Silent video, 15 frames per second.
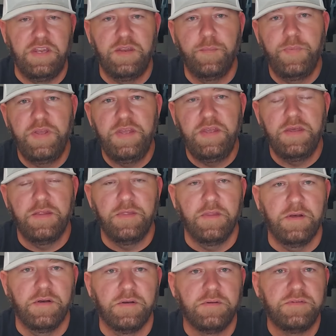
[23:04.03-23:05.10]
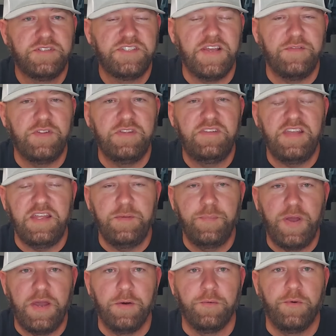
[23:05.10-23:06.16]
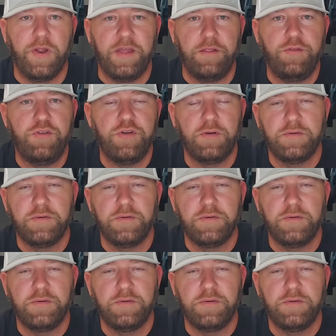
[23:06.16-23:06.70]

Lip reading: to be in the 17-pound range,